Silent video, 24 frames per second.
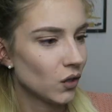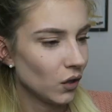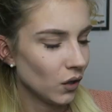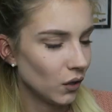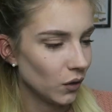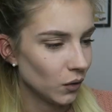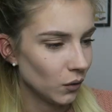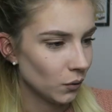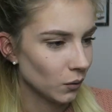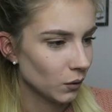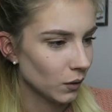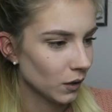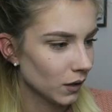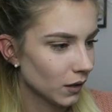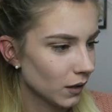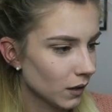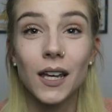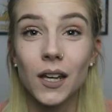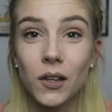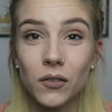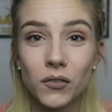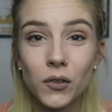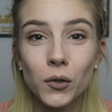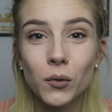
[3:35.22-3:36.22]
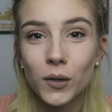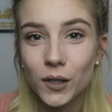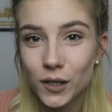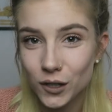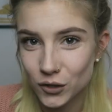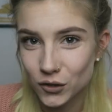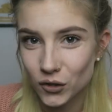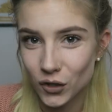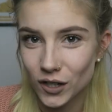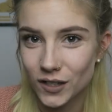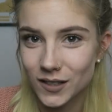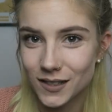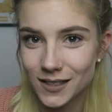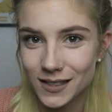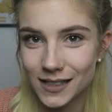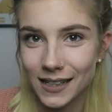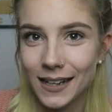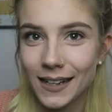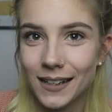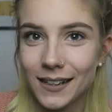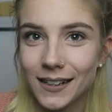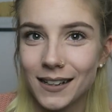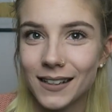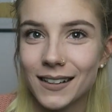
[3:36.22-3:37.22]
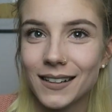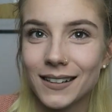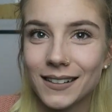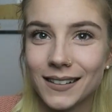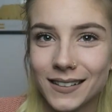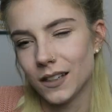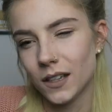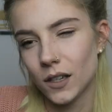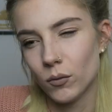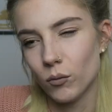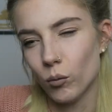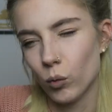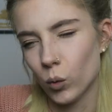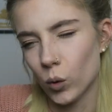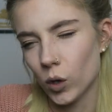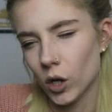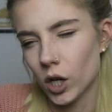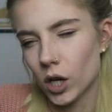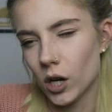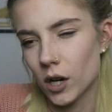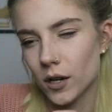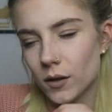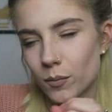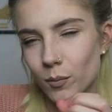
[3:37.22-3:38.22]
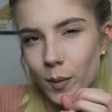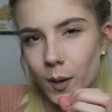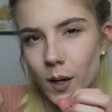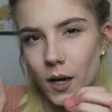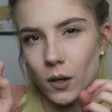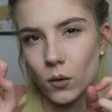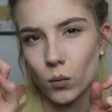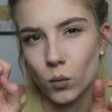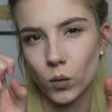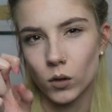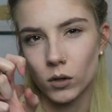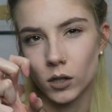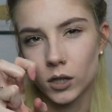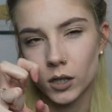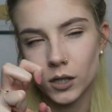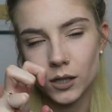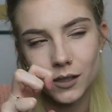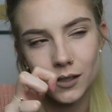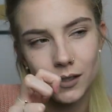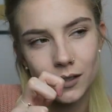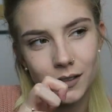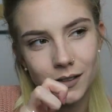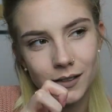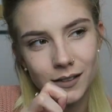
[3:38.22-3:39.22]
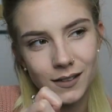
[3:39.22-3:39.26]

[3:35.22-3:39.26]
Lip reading: to, if you want to translate it word by word,